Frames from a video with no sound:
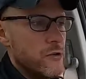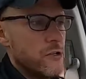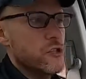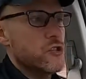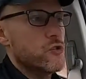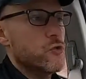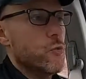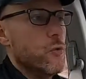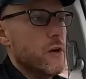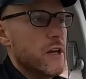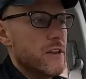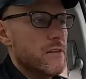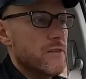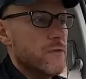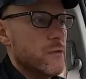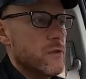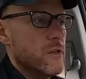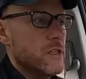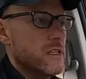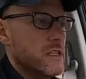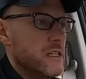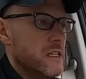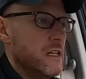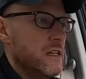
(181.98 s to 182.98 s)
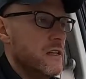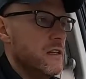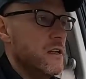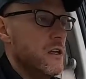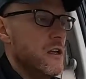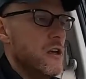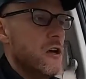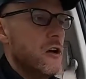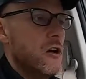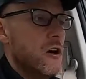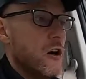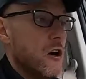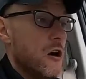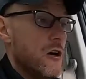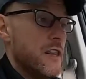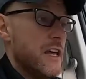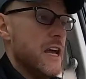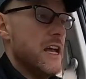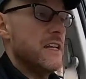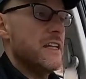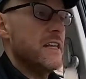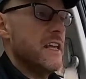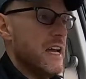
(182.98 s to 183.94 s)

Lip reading: to 2014, are the head